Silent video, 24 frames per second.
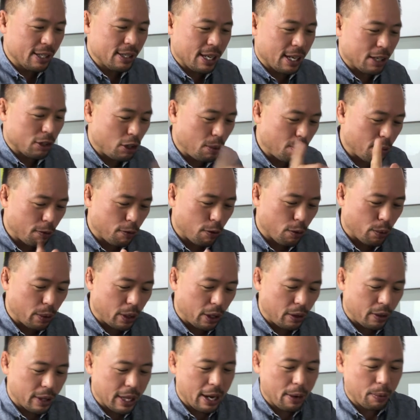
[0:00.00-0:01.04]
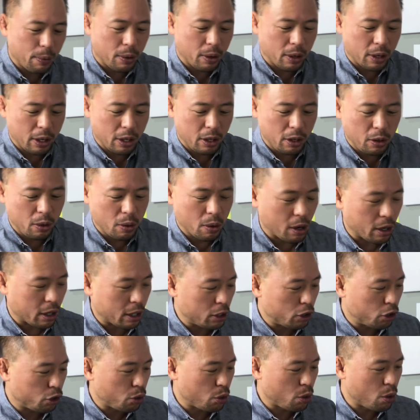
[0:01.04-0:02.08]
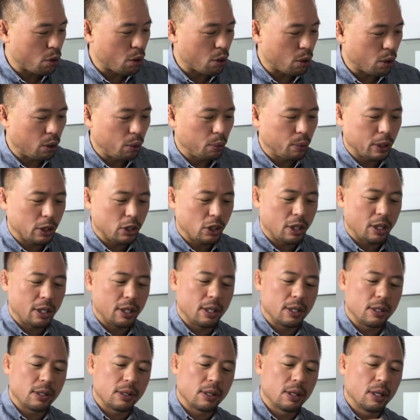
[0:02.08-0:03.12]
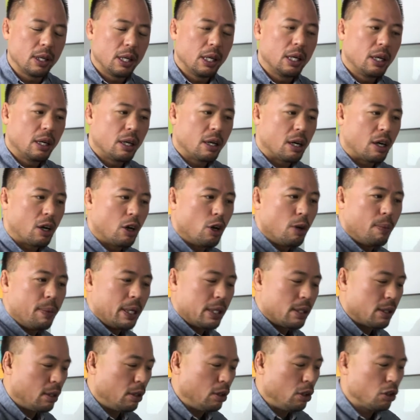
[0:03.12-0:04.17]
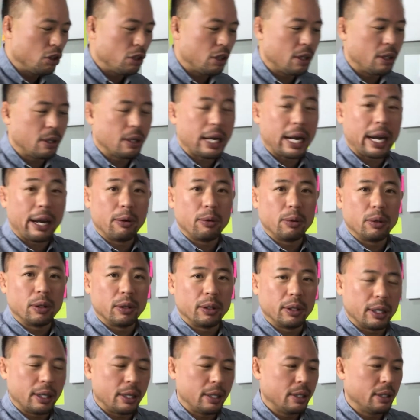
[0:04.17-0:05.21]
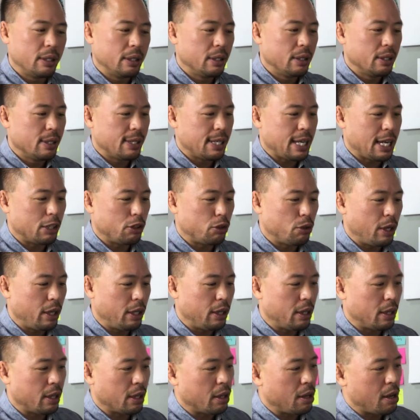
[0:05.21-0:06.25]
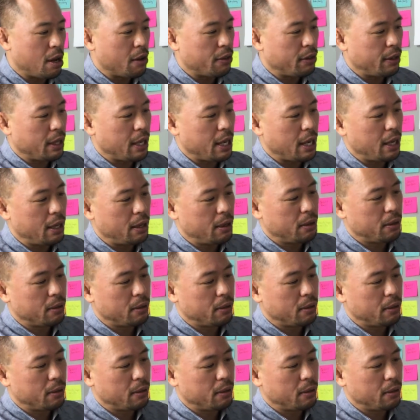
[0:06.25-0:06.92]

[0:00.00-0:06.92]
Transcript: Actually, before we do that, we're gonna do our control, which is our homemade solution. I will saturate the cloth again.